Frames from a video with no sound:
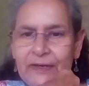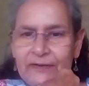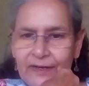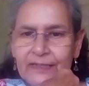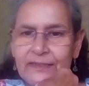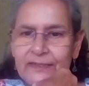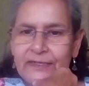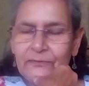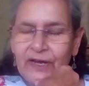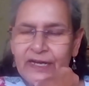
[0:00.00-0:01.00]
my father
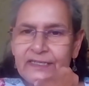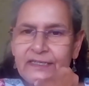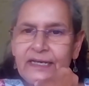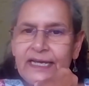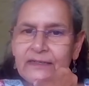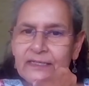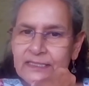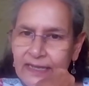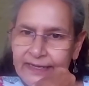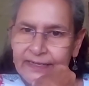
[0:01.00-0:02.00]
invited a
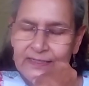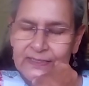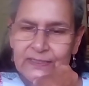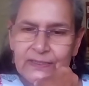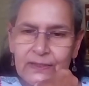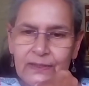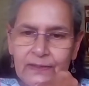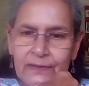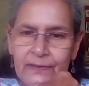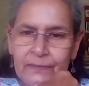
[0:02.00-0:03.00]
scientist,
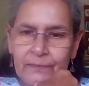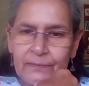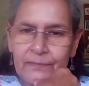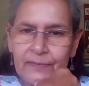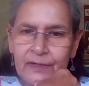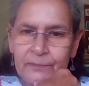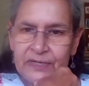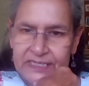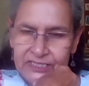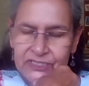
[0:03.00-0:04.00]
a
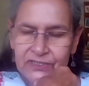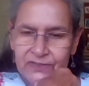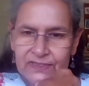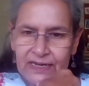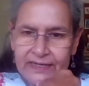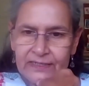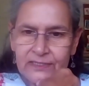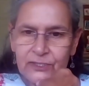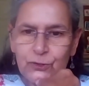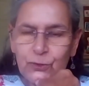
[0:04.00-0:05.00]
British
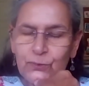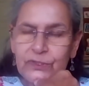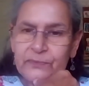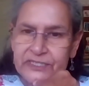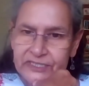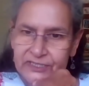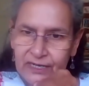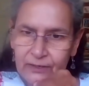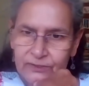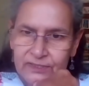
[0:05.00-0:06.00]
scientist through the
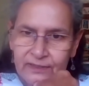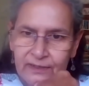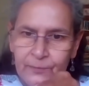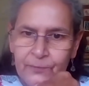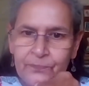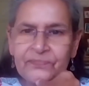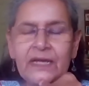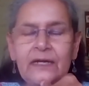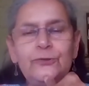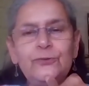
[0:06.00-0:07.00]
British Council,
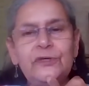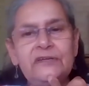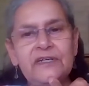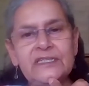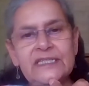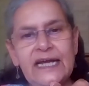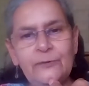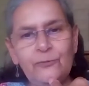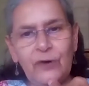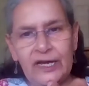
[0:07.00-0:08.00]
to give us
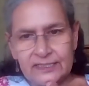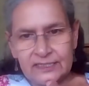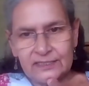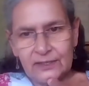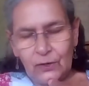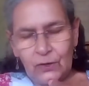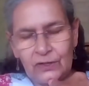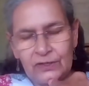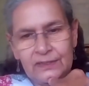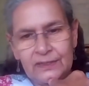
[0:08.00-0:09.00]
advice
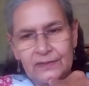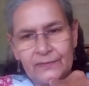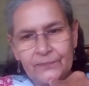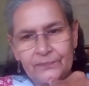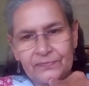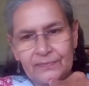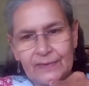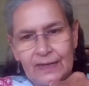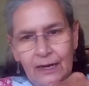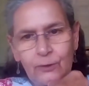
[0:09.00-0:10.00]
on
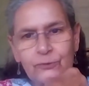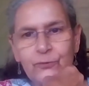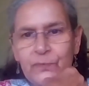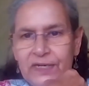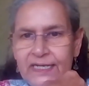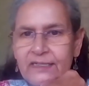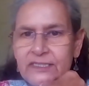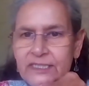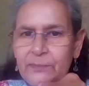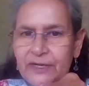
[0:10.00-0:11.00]
how to breed
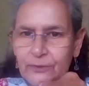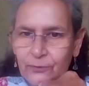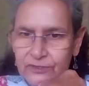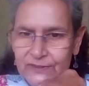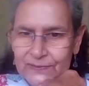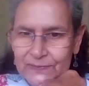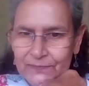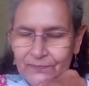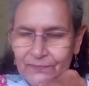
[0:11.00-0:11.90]
sheep and goats